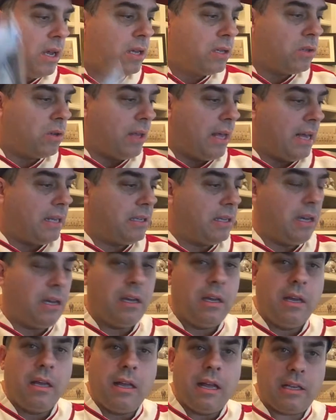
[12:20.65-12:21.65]
So that's a
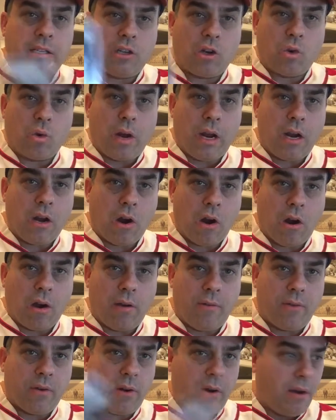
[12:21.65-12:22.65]
that's a great
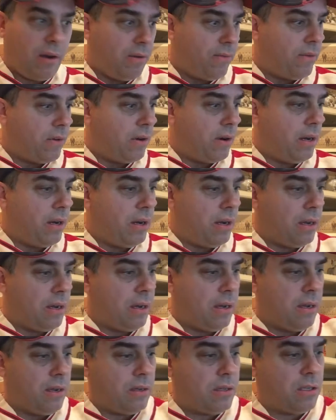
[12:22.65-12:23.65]
card, very very
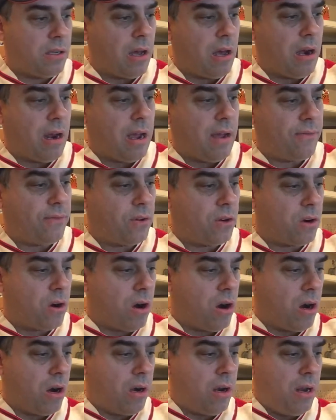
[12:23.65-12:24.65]
uh, sought after
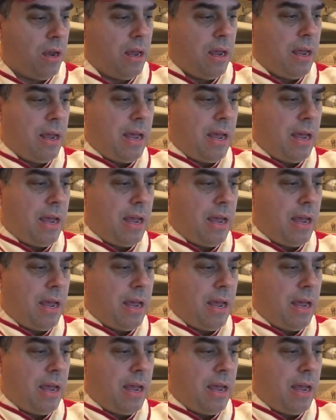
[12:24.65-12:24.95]
card.